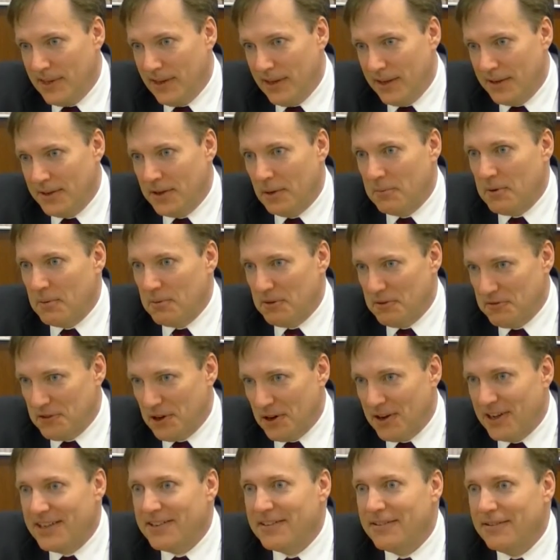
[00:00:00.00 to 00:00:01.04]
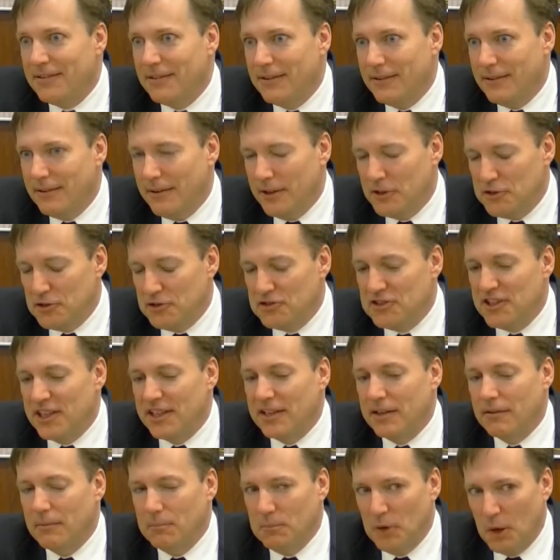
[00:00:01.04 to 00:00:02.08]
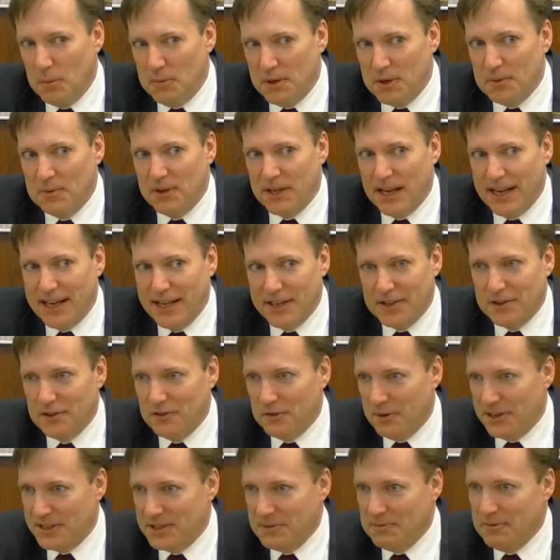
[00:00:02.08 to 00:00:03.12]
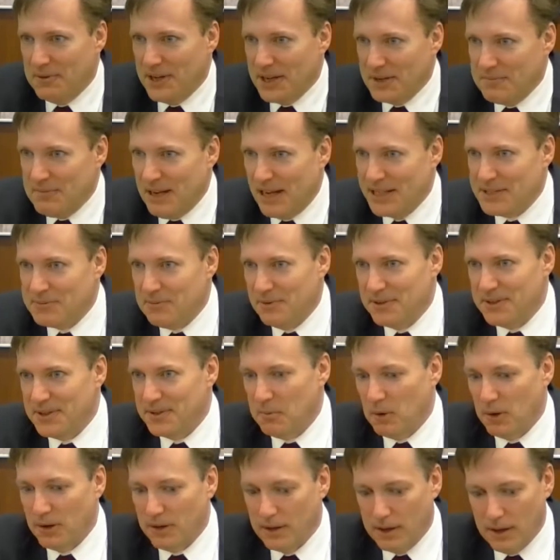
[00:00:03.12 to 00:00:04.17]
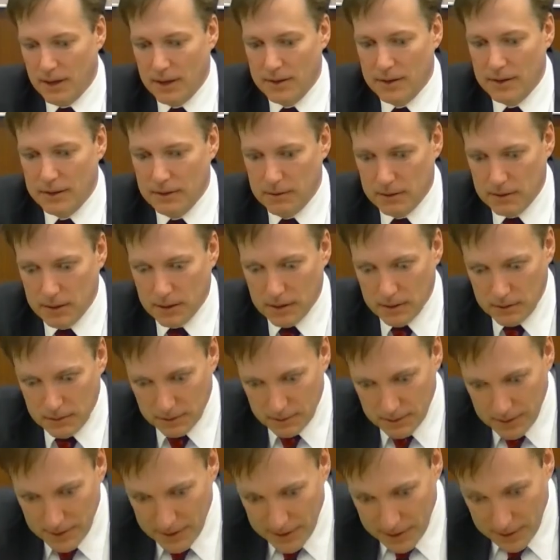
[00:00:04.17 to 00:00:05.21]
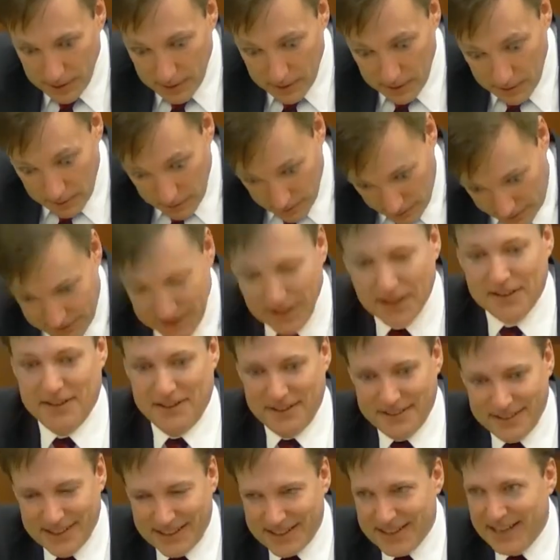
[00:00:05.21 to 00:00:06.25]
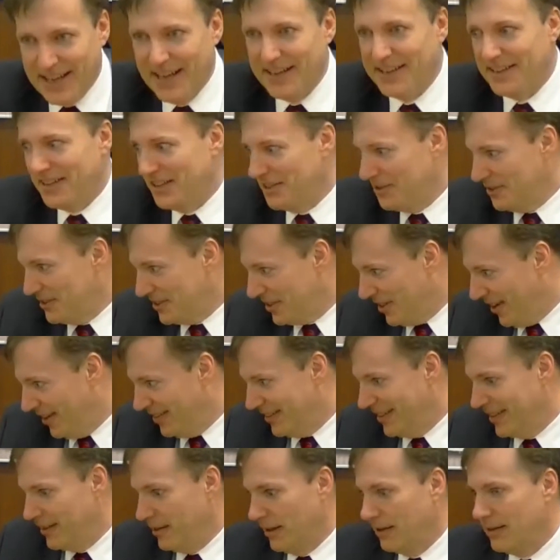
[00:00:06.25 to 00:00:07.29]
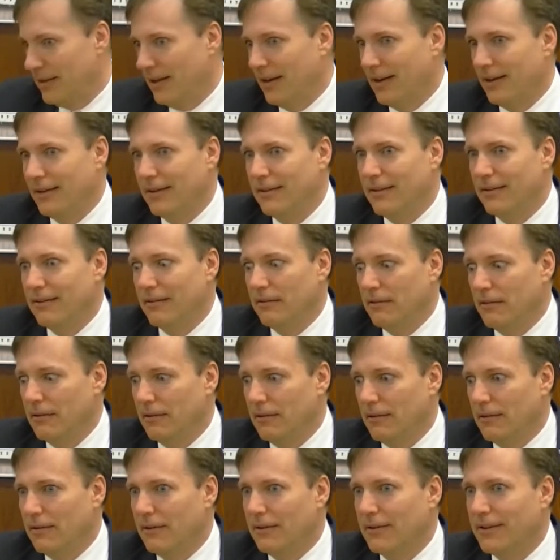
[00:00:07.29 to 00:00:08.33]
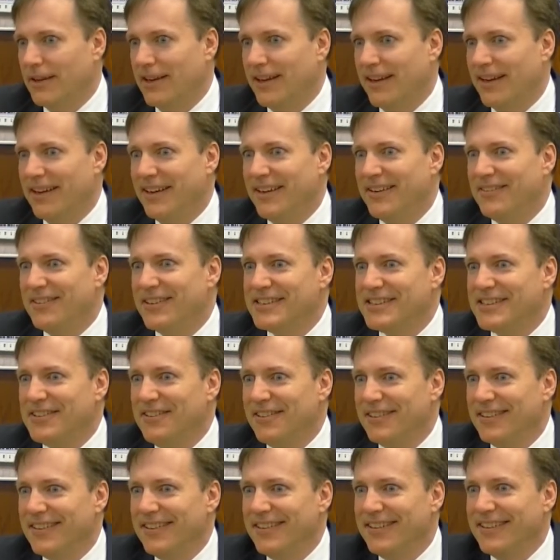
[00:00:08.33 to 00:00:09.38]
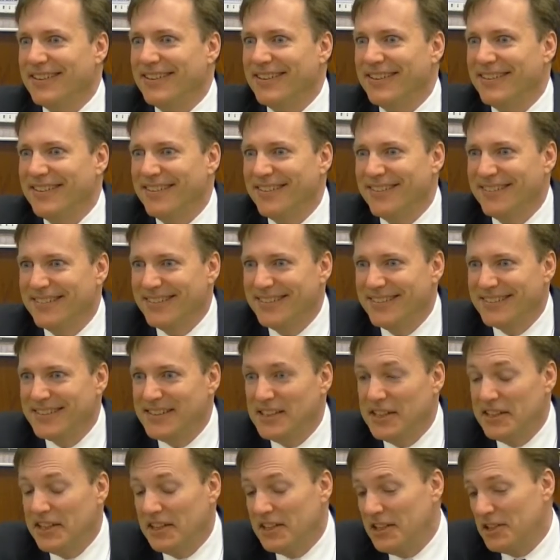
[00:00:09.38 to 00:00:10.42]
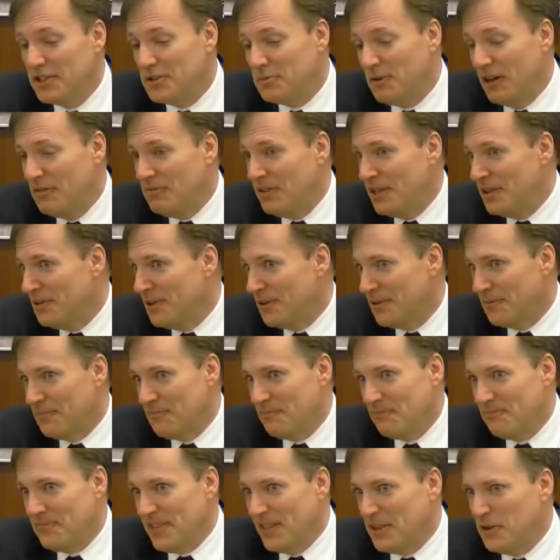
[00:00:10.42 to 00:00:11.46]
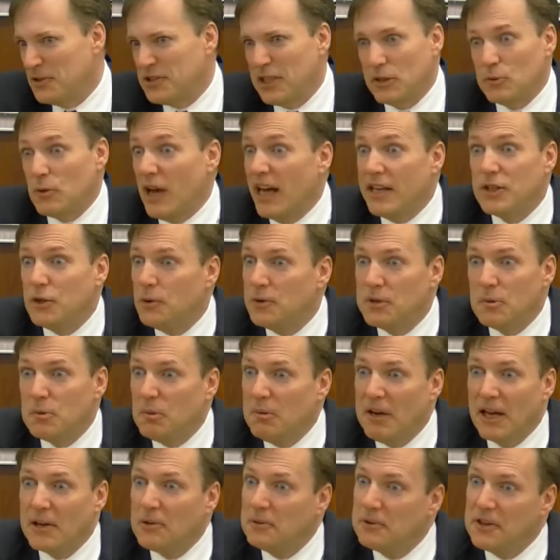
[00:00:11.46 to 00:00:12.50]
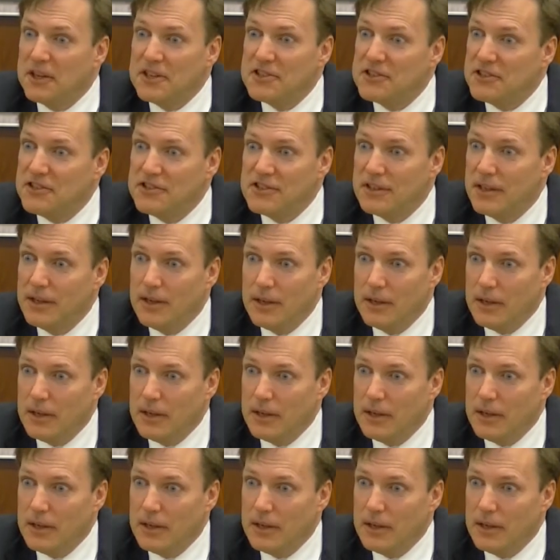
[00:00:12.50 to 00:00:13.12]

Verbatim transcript: And I remember a very interesting moment when I handed over my diplomatic passport to the border guard, and he looked at it and looked at it, and then he handed it to his colleague, and I thought, okay, what's going on here? And then they just waved me through. In those days, we had to do diplomatic relations.